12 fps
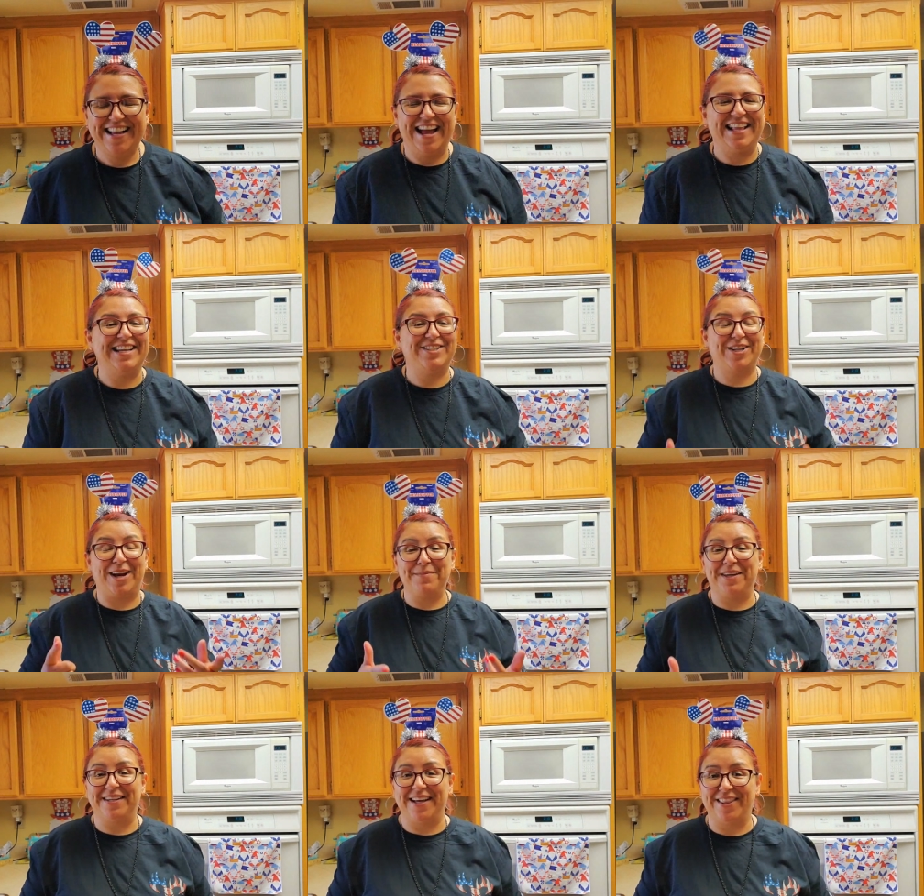And then she got
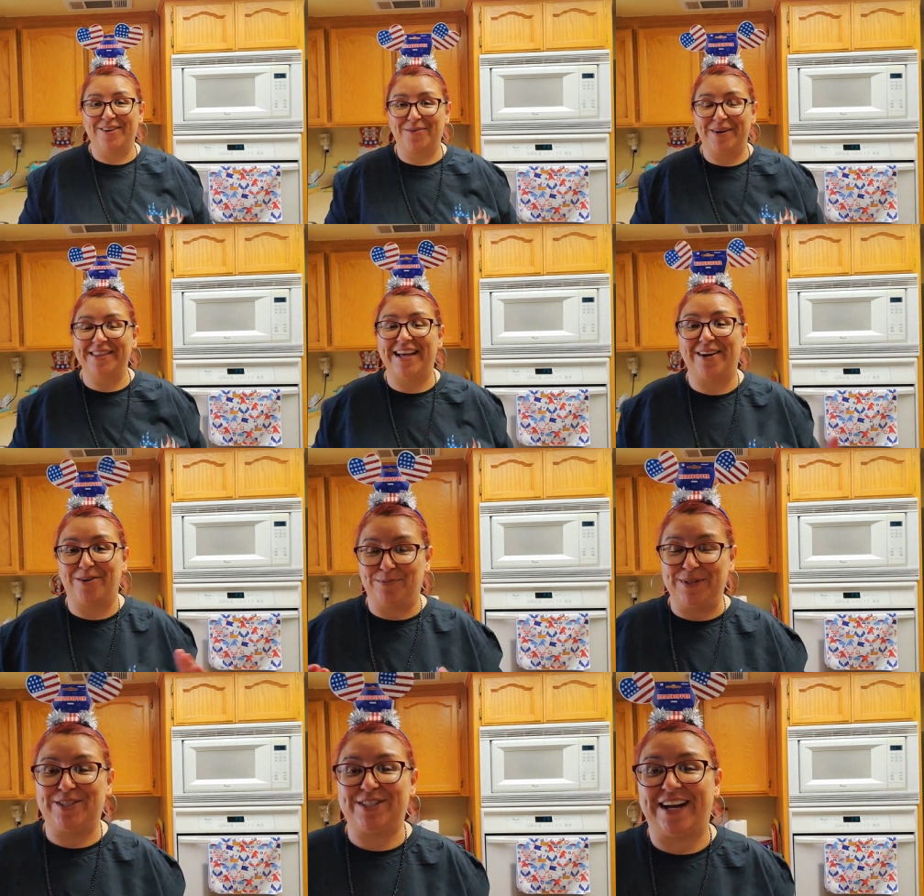me another one that I'll
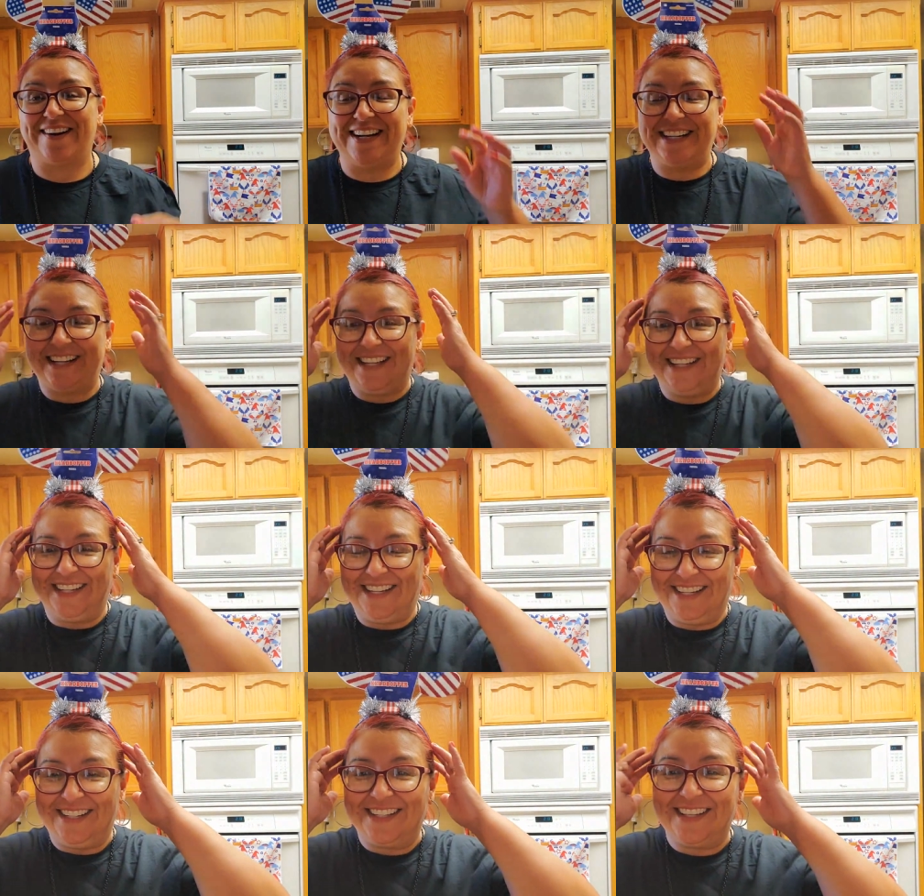be sharing in,
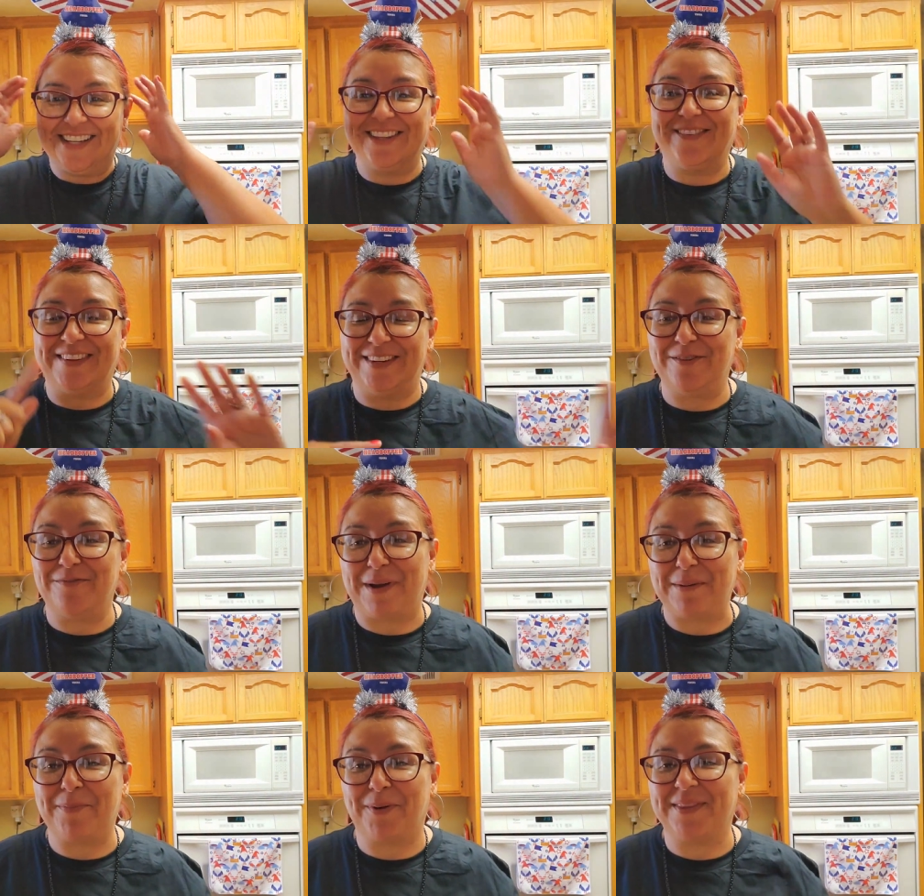in the other video of my
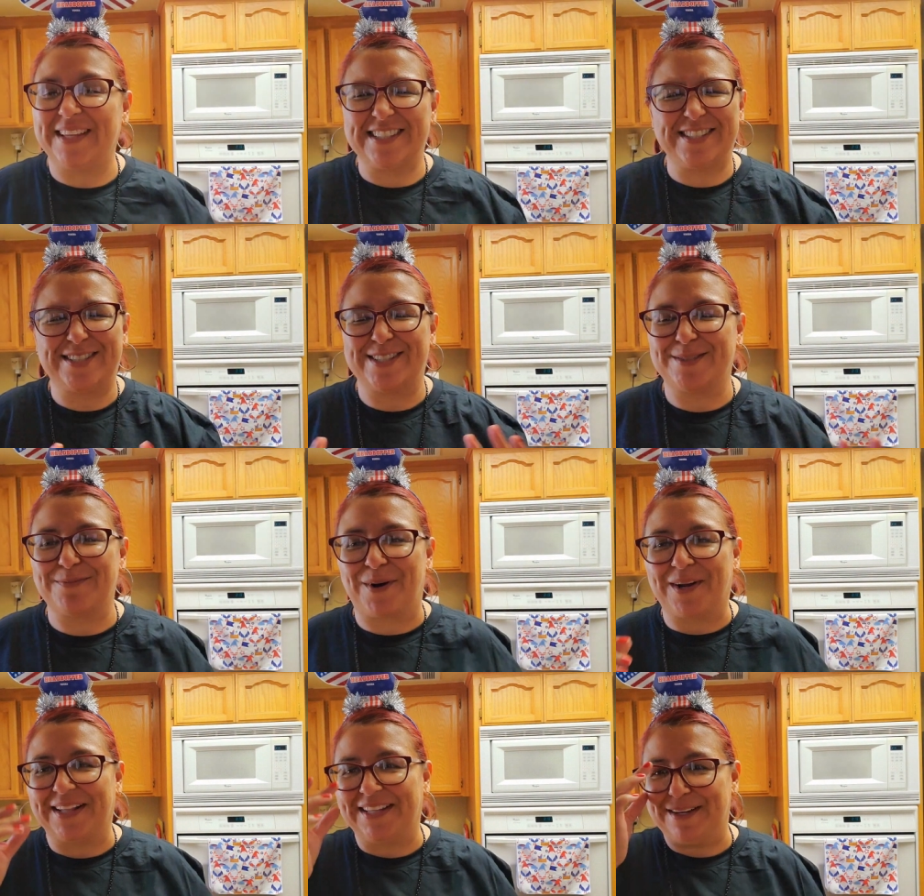birthday. It's just a
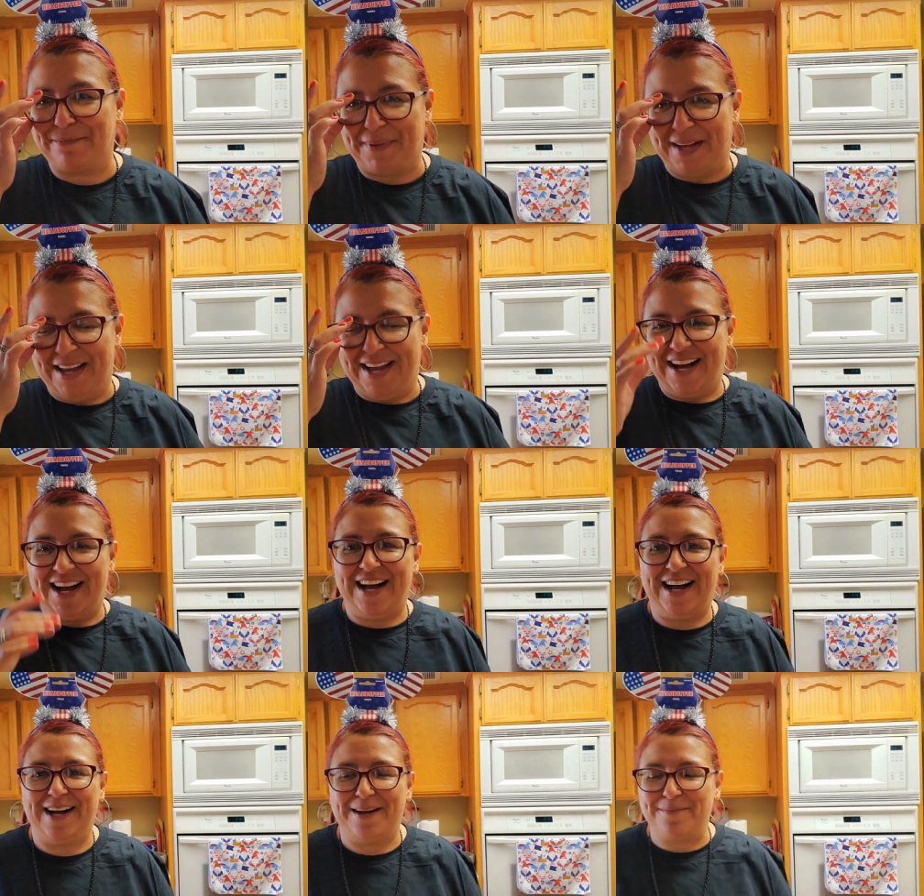small clip
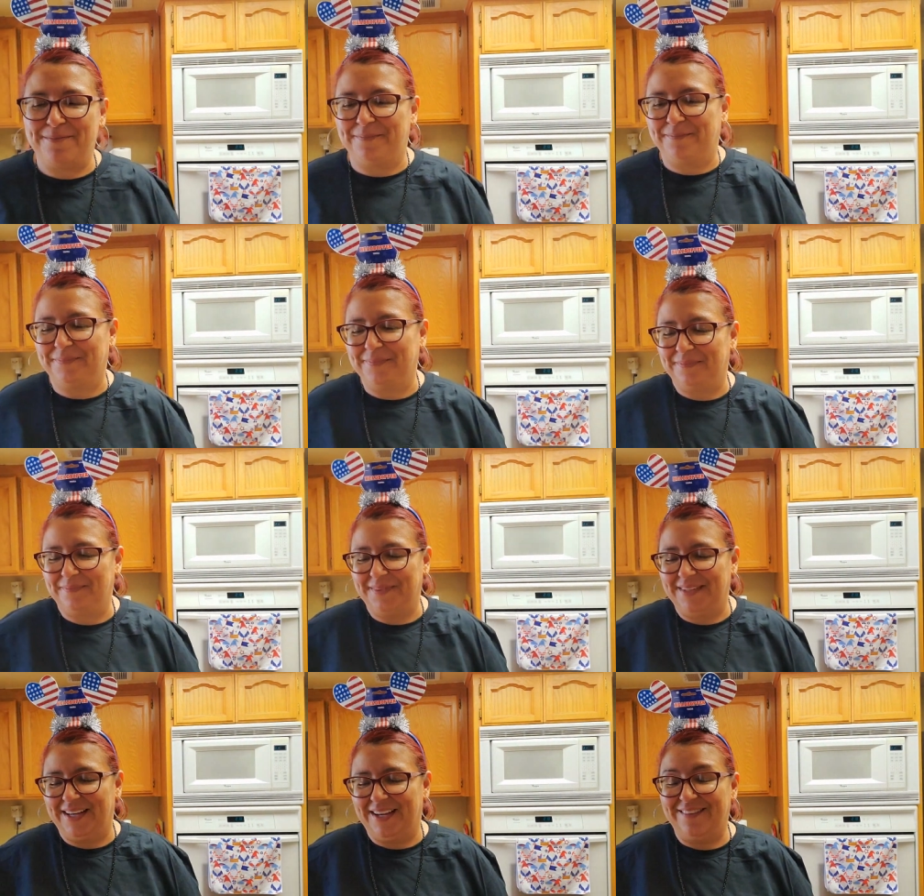um,
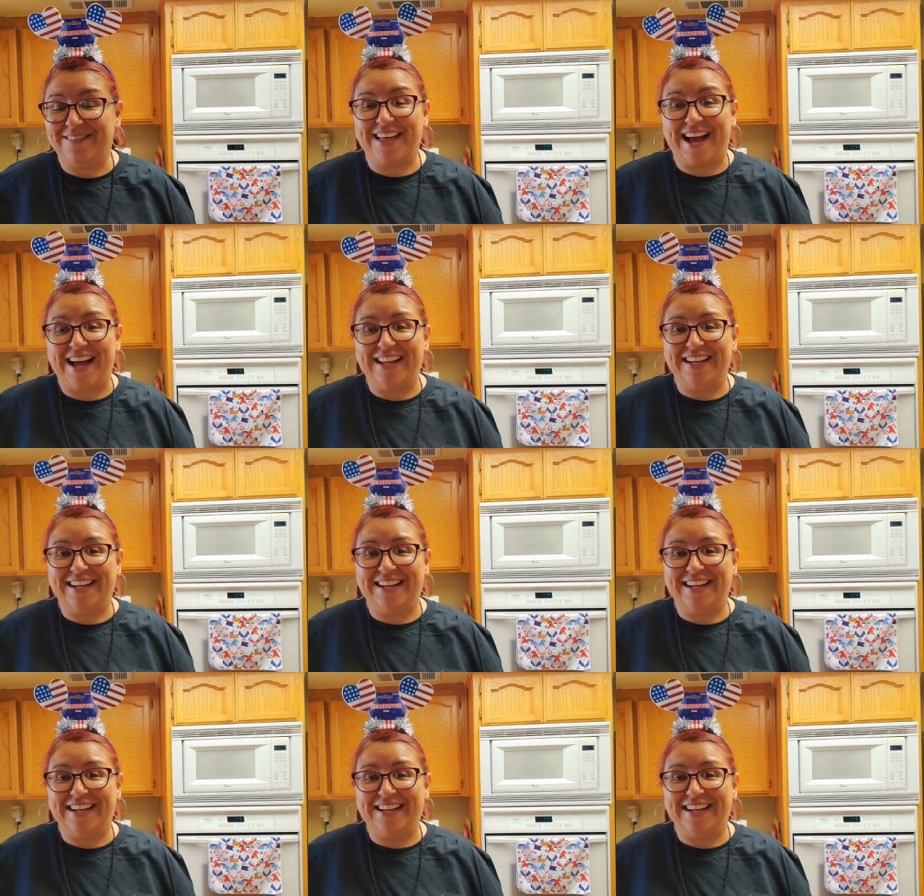of that.